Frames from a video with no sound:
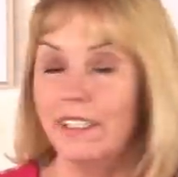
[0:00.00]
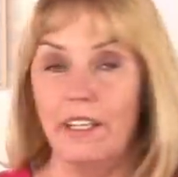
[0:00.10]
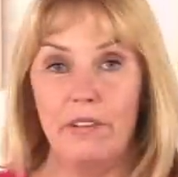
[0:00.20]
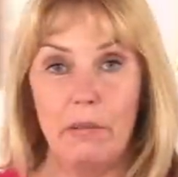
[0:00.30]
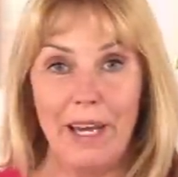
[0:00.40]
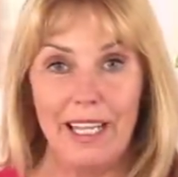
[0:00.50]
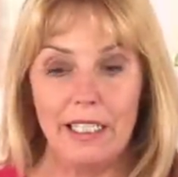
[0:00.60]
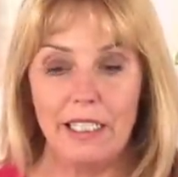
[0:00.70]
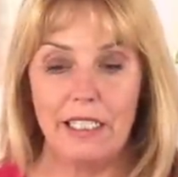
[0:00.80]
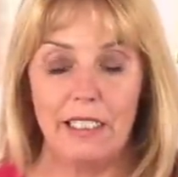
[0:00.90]
Now for the
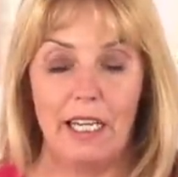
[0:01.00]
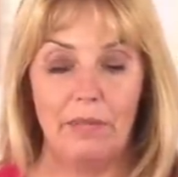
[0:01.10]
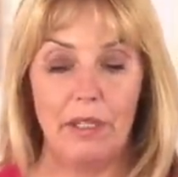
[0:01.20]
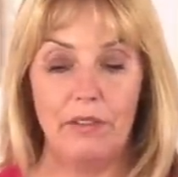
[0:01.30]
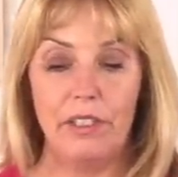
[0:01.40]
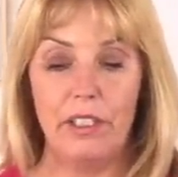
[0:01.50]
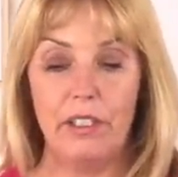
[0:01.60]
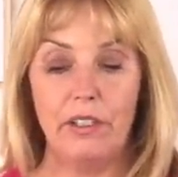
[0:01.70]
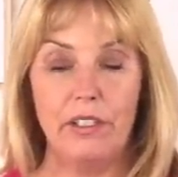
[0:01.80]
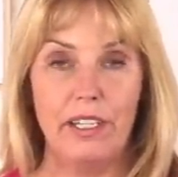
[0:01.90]
base, I'm going to
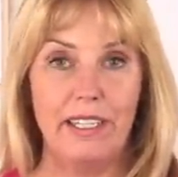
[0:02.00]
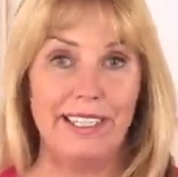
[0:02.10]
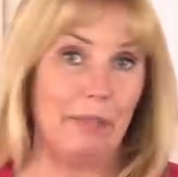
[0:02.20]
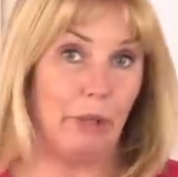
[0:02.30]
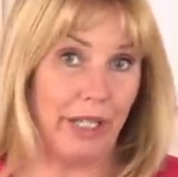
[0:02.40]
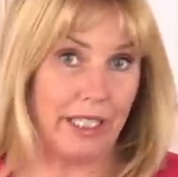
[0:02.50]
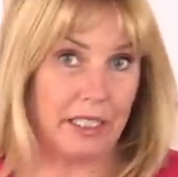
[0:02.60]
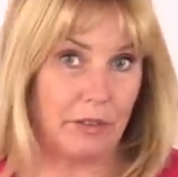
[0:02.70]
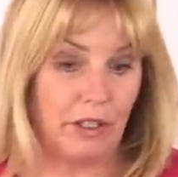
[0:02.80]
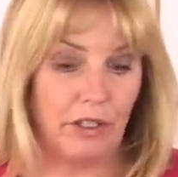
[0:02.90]
use a little
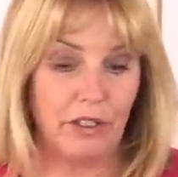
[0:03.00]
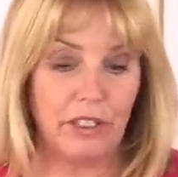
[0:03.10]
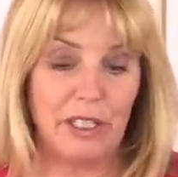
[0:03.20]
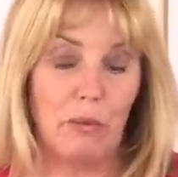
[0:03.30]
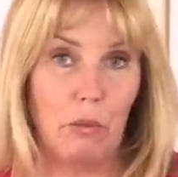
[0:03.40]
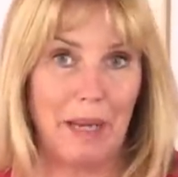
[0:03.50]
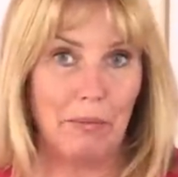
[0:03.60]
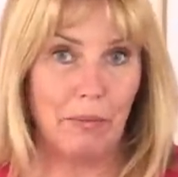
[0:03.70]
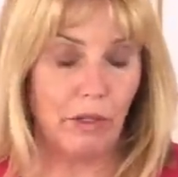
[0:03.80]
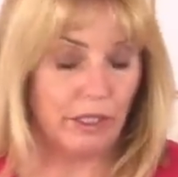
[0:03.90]
bucket. You could use a small
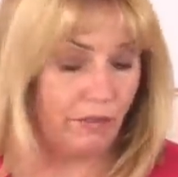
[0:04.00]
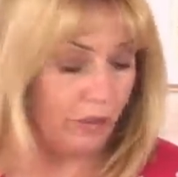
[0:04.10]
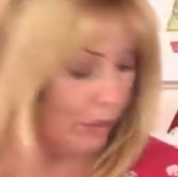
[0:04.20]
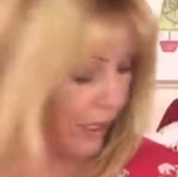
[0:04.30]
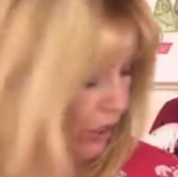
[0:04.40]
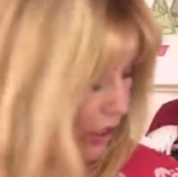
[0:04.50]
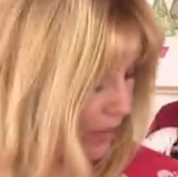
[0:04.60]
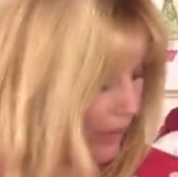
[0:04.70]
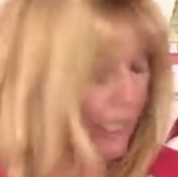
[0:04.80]
plant pot if you wish.